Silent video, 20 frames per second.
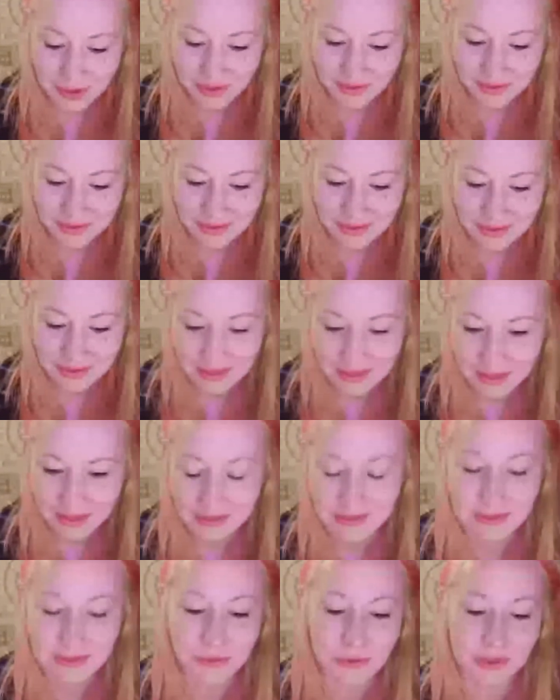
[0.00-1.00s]
and telling
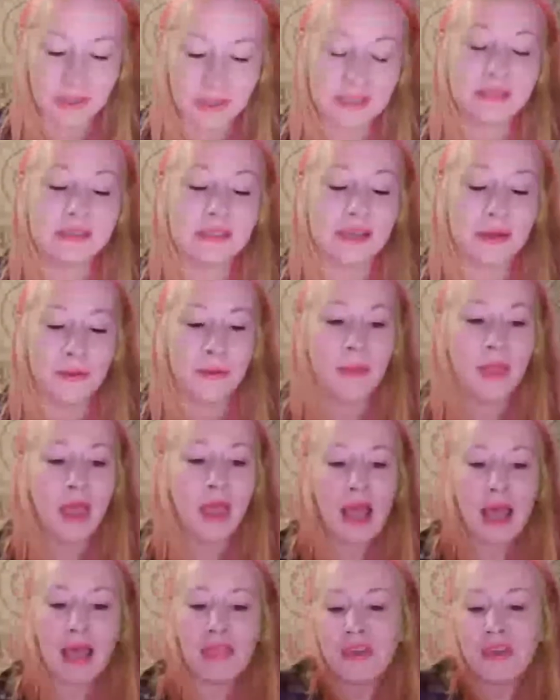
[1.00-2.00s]
stories. So I
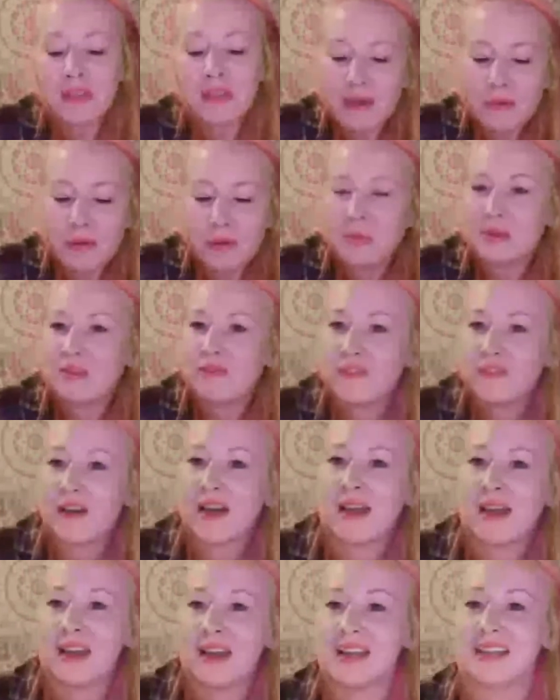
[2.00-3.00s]
thought that would be fun.
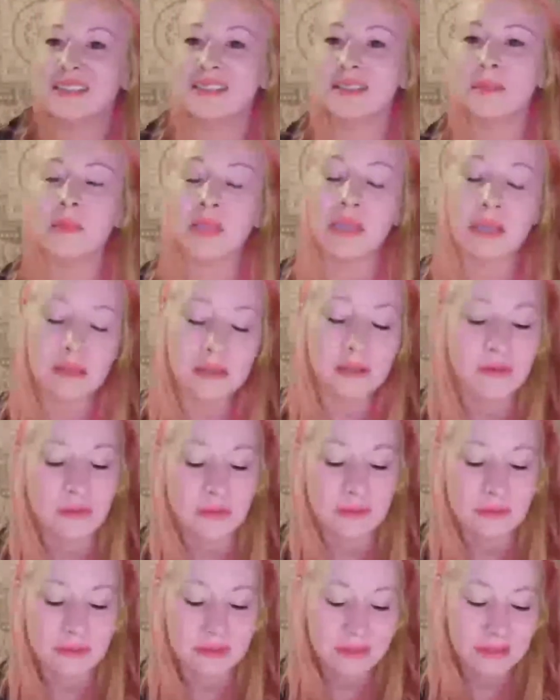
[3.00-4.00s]
It's something a little
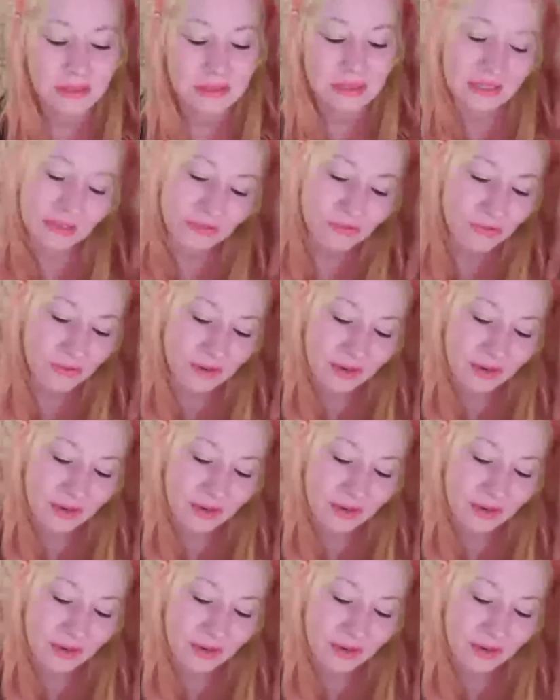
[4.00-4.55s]
different.